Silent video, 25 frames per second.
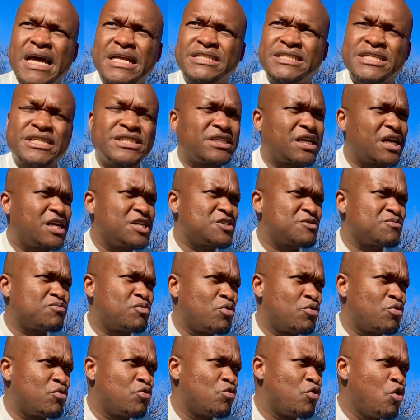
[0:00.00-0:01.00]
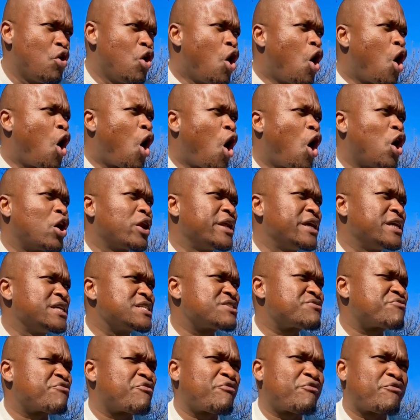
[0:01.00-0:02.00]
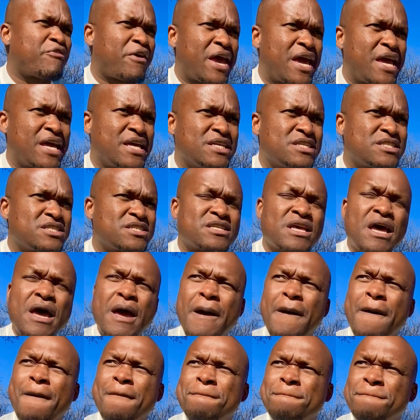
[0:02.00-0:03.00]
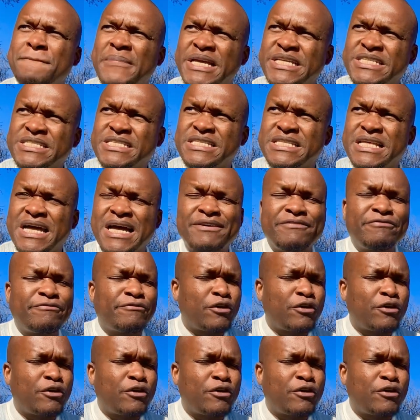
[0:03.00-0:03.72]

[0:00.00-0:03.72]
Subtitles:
DJ Spoo on his face, Mr.